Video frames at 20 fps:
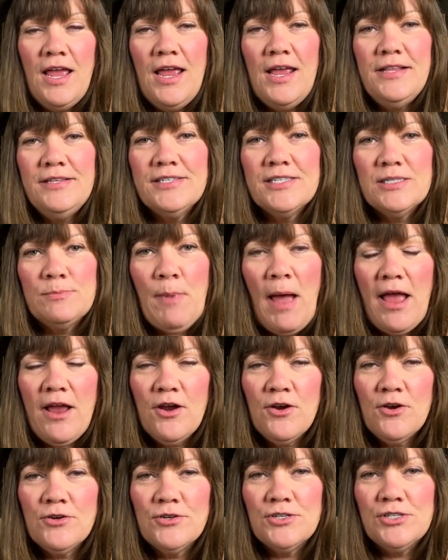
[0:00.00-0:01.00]

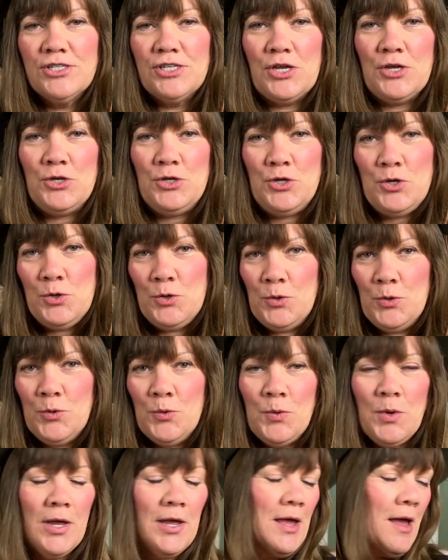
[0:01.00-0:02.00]
inspires
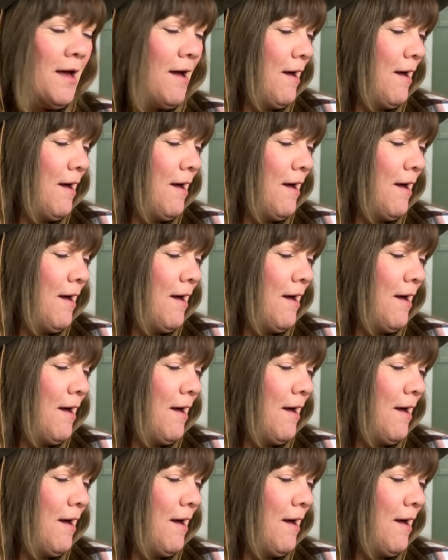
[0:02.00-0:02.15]
you